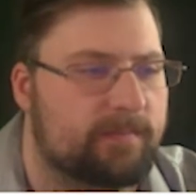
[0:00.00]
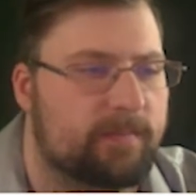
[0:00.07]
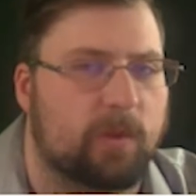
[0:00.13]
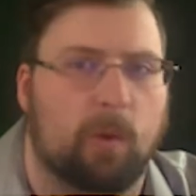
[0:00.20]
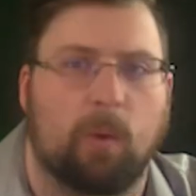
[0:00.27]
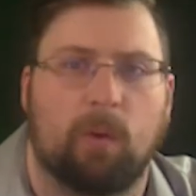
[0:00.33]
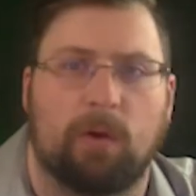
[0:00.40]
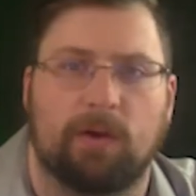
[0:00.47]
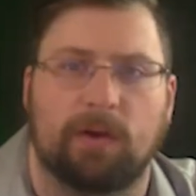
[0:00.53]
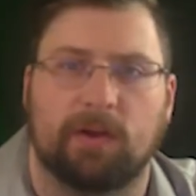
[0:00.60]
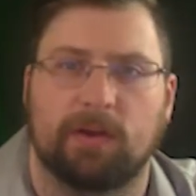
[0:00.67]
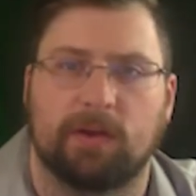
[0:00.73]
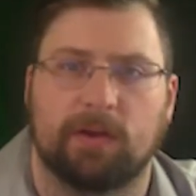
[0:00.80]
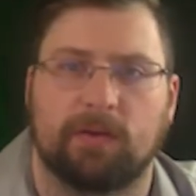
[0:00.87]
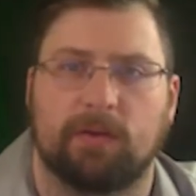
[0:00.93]
Or
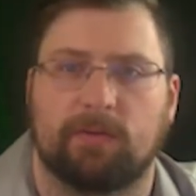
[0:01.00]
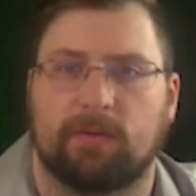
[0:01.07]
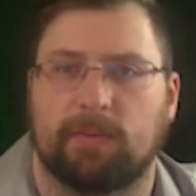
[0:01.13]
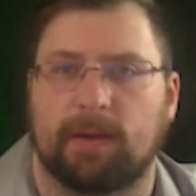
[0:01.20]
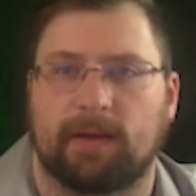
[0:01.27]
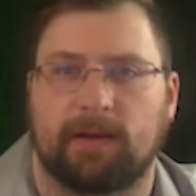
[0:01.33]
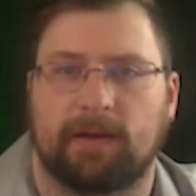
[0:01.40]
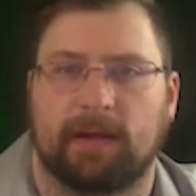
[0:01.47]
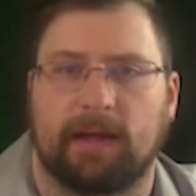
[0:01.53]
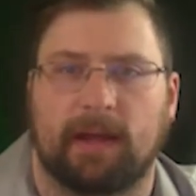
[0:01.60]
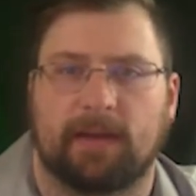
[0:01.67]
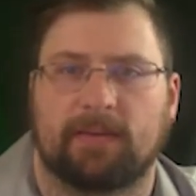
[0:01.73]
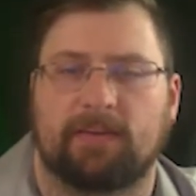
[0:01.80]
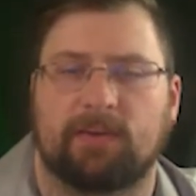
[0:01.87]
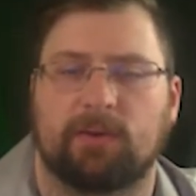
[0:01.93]
you can do it from an
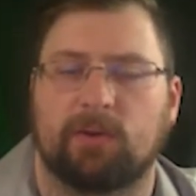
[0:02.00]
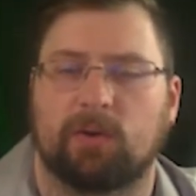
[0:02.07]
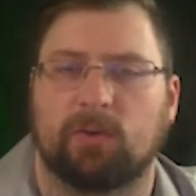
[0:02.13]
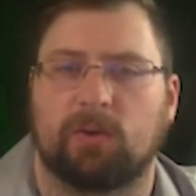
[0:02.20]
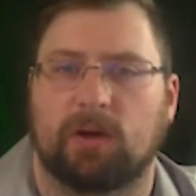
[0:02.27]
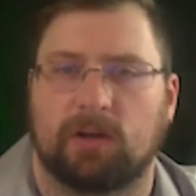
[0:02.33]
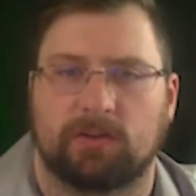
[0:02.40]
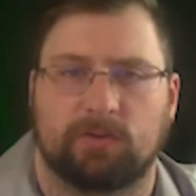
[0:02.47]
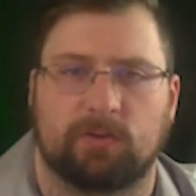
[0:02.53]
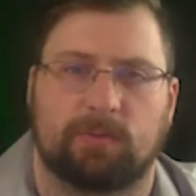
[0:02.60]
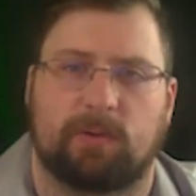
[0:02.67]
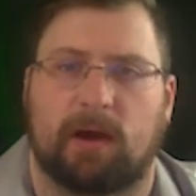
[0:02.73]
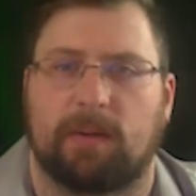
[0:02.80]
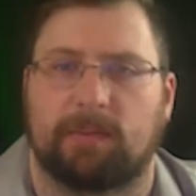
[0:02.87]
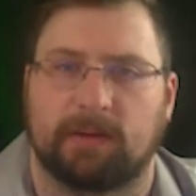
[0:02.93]
exterior wall to a
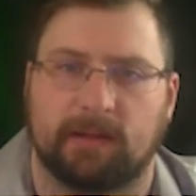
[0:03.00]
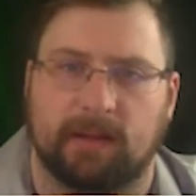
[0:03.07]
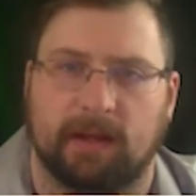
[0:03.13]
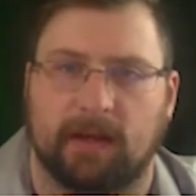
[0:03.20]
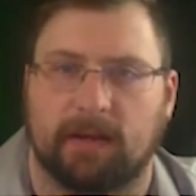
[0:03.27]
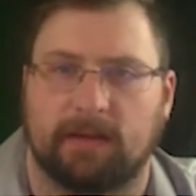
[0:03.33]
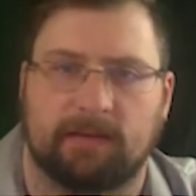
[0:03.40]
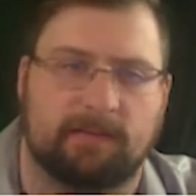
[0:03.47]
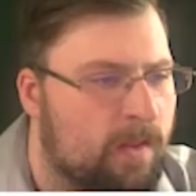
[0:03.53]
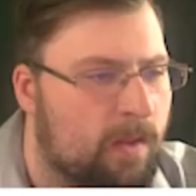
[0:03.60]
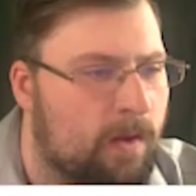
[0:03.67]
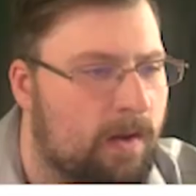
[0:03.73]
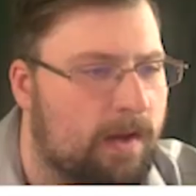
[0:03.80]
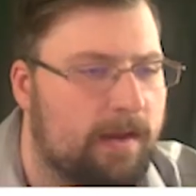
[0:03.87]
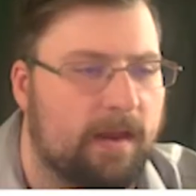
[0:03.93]
property line.
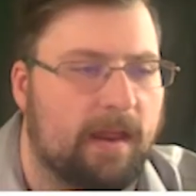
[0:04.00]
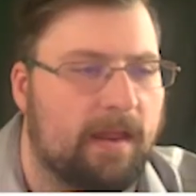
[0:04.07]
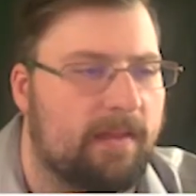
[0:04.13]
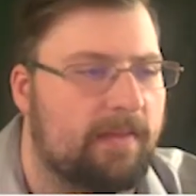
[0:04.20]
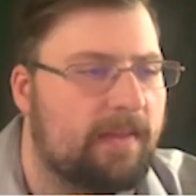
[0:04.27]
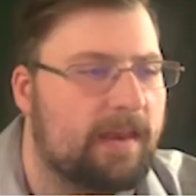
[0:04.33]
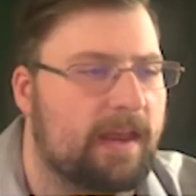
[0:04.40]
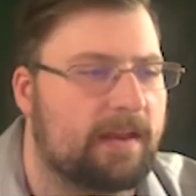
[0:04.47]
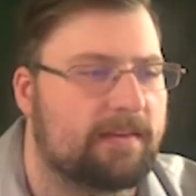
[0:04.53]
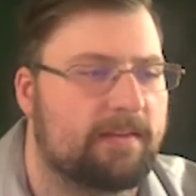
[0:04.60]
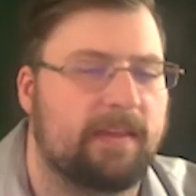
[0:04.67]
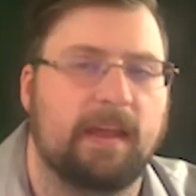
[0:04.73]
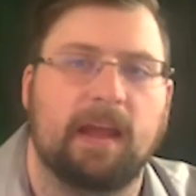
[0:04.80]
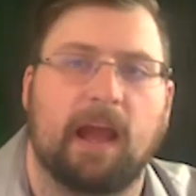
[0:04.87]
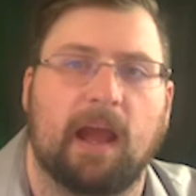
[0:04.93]
All right, the next
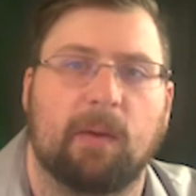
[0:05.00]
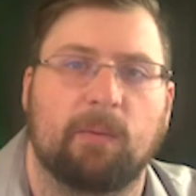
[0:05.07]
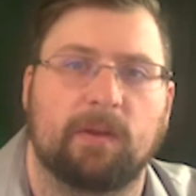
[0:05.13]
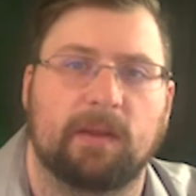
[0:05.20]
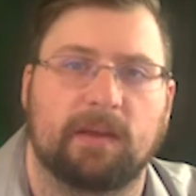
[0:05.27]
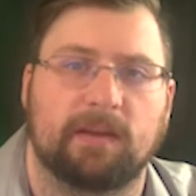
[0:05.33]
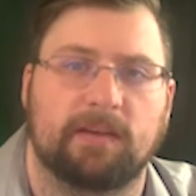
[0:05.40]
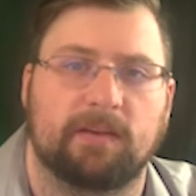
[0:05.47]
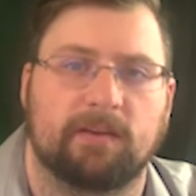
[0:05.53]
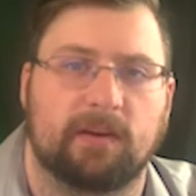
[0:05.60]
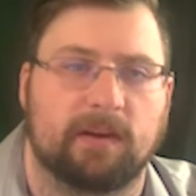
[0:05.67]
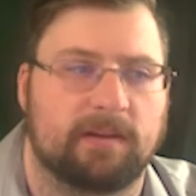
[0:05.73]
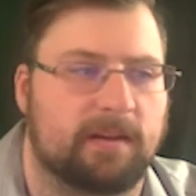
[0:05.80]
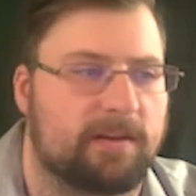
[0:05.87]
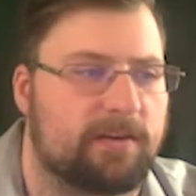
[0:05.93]
thing I would like to
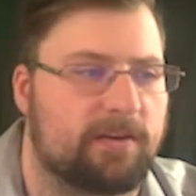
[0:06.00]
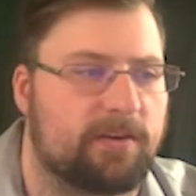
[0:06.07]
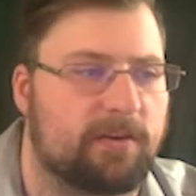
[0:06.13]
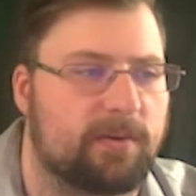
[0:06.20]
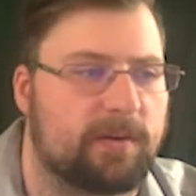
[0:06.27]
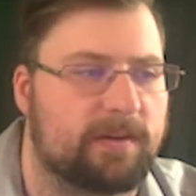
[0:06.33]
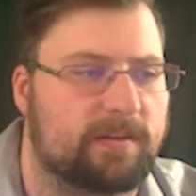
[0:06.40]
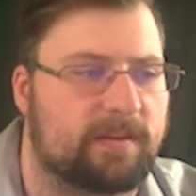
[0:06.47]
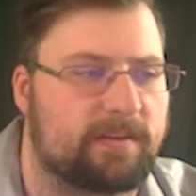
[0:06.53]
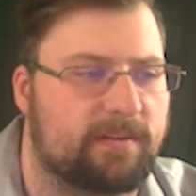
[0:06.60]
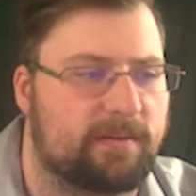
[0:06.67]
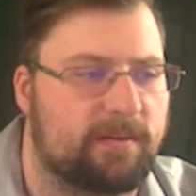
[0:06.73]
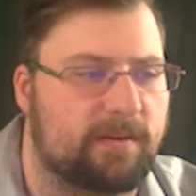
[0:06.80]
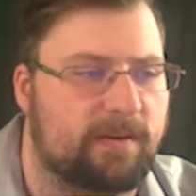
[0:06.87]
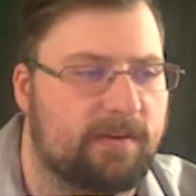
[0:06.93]
draw attention to is
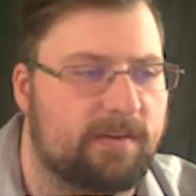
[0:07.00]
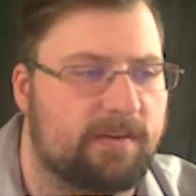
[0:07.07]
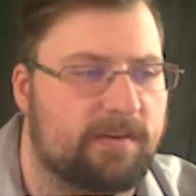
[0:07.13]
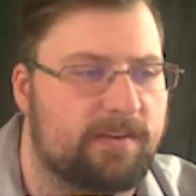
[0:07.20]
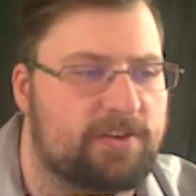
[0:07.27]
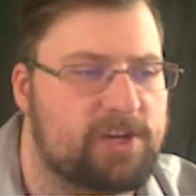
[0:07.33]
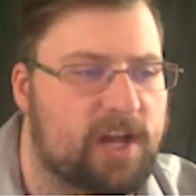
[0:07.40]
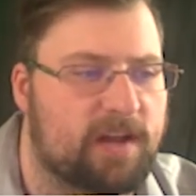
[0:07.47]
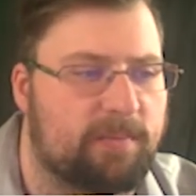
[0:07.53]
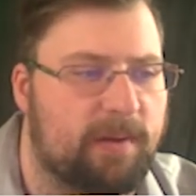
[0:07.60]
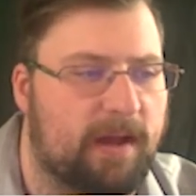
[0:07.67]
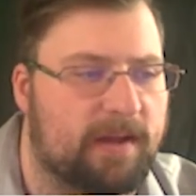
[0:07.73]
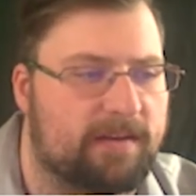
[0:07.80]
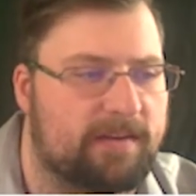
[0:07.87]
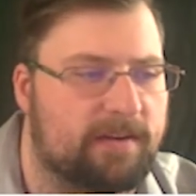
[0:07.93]
this
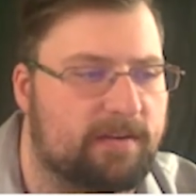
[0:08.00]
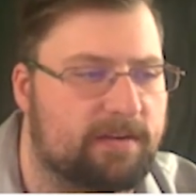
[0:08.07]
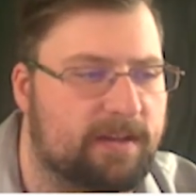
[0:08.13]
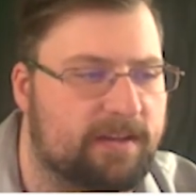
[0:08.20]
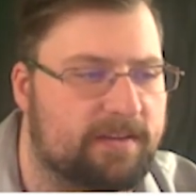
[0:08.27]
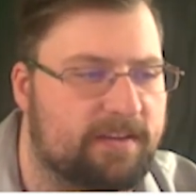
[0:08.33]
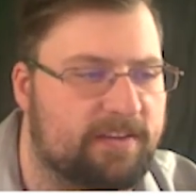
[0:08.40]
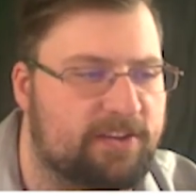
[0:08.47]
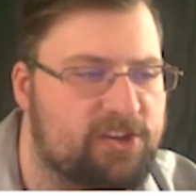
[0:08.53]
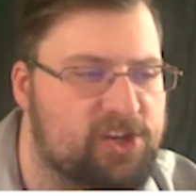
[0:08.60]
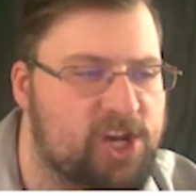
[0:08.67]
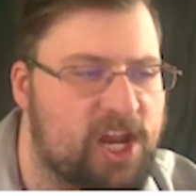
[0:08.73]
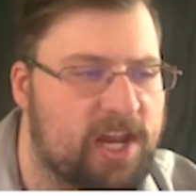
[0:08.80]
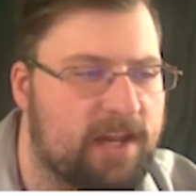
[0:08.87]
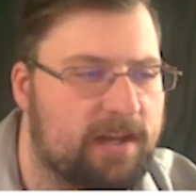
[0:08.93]
checkbox here that says
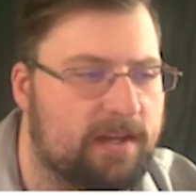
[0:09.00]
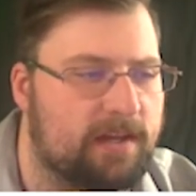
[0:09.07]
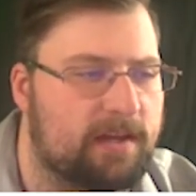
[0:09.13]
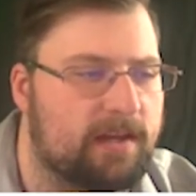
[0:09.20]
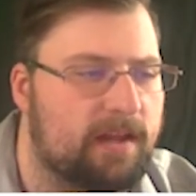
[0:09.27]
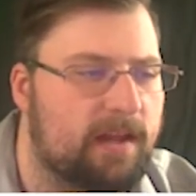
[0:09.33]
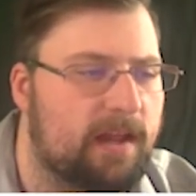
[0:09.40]
chain.